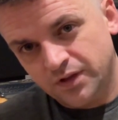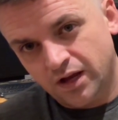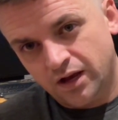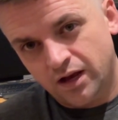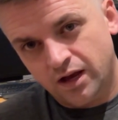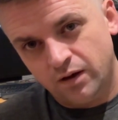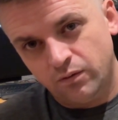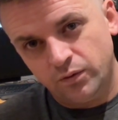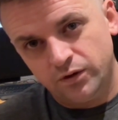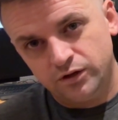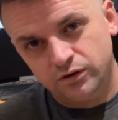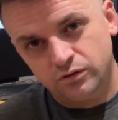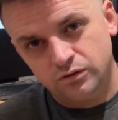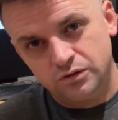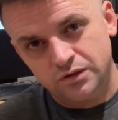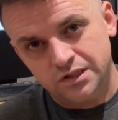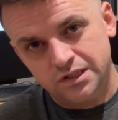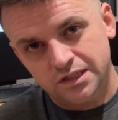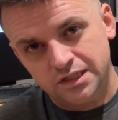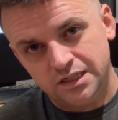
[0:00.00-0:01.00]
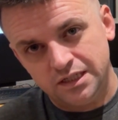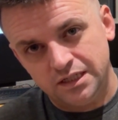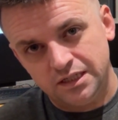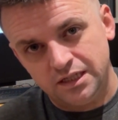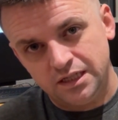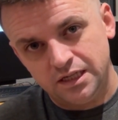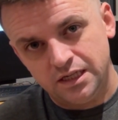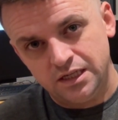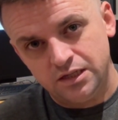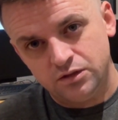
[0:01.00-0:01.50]
I uh, went to go and see
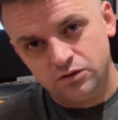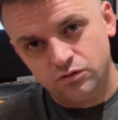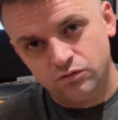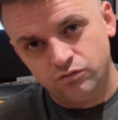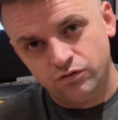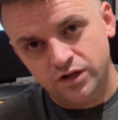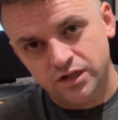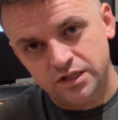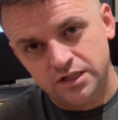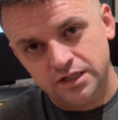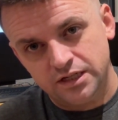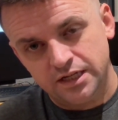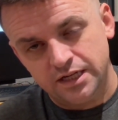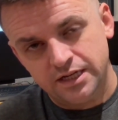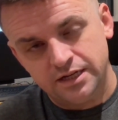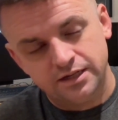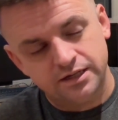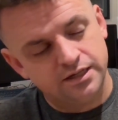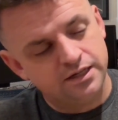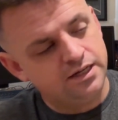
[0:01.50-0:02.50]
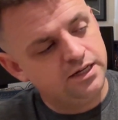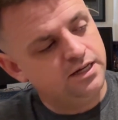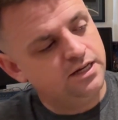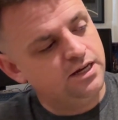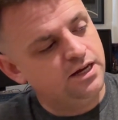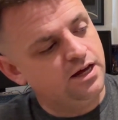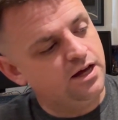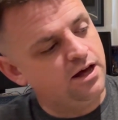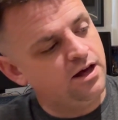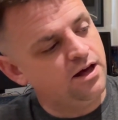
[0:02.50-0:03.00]
these recently.
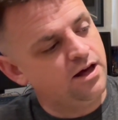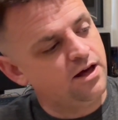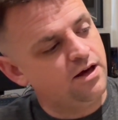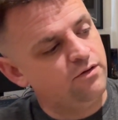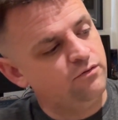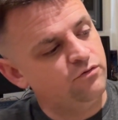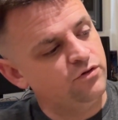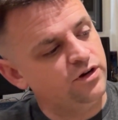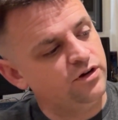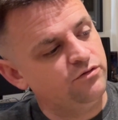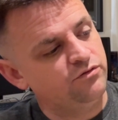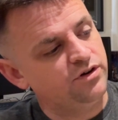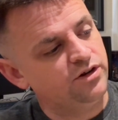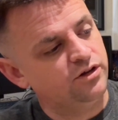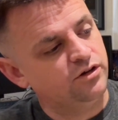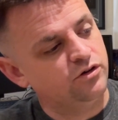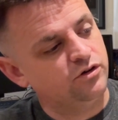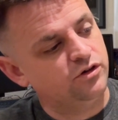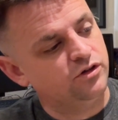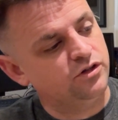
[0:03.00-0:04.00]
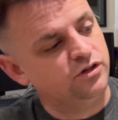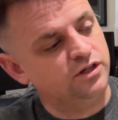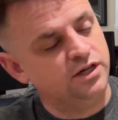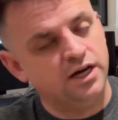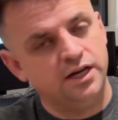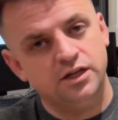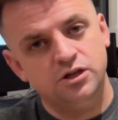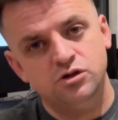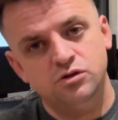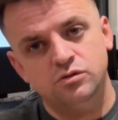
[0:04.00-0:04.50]
Uh, really, really good.
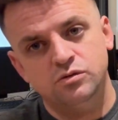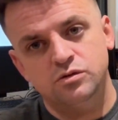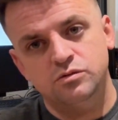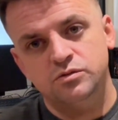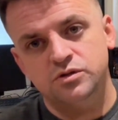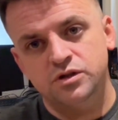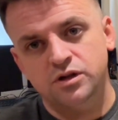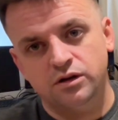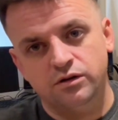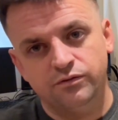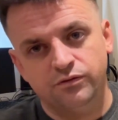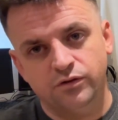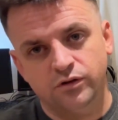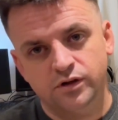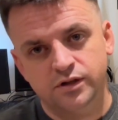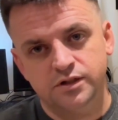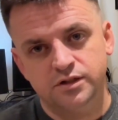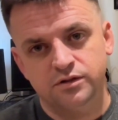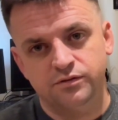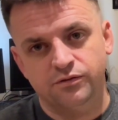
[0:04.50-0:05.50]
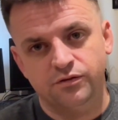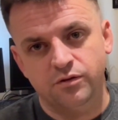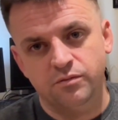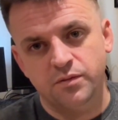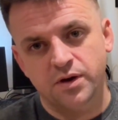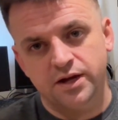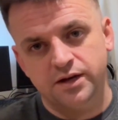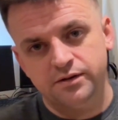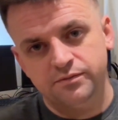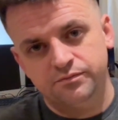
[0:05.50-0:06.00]
Kelly Jones from Stereophonics, the front
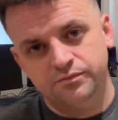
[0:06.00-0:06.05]
man.